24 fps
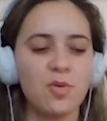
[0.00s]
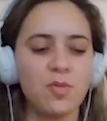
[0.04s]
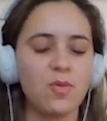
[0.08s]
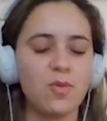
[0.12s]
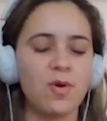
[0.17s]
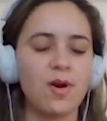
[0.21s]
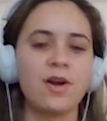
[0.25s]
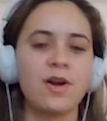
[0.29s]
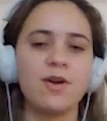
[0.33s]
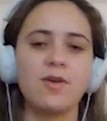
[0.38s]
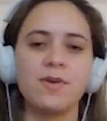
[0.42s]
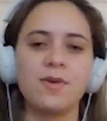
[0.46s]

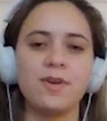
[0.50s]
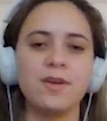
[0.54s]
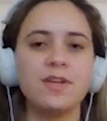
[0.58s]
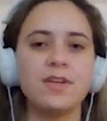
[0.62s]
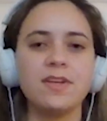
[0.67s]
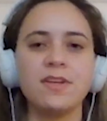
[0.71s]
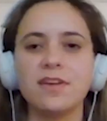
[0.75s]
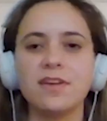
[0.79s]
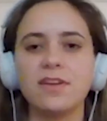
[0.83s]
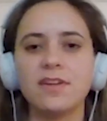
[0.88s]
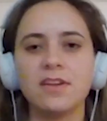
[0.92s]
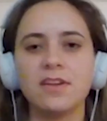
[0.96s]

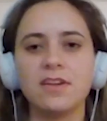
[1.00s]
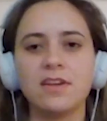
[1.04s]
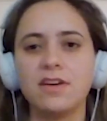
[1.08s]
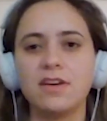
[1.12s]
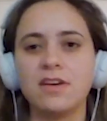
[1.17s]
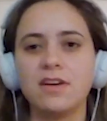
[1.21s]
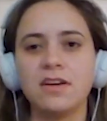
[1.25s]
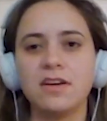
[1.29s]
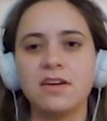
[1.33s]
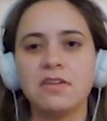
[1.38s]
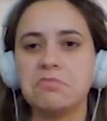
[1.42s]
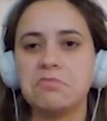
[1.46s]
wearing,
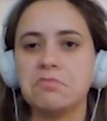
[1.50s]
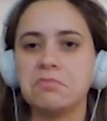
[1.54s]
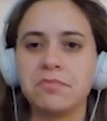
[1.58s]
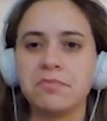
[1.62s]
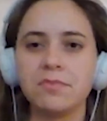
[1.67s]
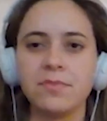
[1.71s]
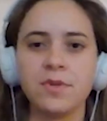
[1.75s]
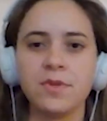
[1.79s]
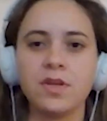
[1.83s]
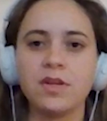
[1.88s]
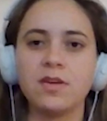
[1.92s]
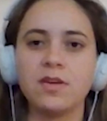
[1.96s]
and
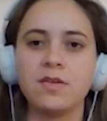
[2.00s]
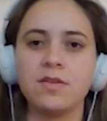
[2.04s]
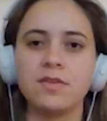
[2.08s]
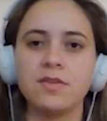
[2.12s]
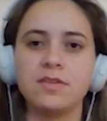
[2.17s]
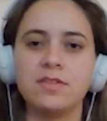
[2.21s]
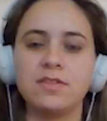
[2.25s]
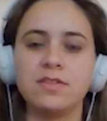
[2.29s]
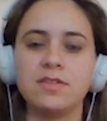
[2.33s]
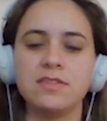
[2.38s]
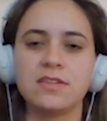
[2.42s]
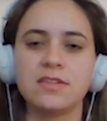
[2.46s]

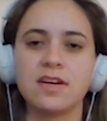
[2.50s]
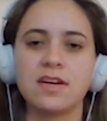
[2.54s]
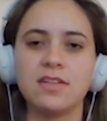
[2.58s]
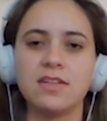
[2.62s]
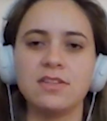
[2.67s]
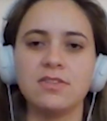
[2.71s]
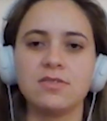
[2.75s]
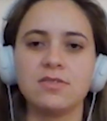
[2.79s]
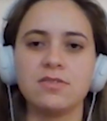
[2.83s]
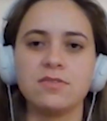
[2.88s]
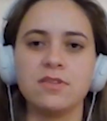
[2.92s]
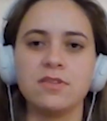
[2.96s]
these
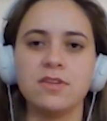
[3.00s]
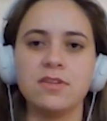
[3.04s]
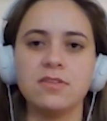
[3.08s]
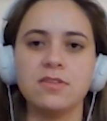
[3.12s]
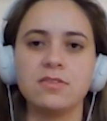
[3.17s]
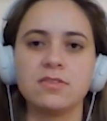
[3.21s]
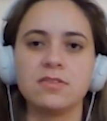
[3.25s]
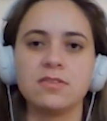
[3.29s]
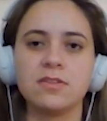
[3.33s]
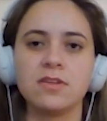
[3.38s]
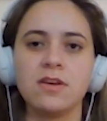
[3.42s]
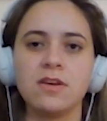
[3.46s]
kind of
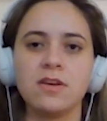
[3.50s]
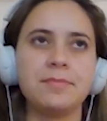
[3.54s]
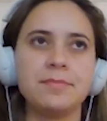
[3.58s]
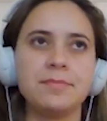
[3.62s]
things.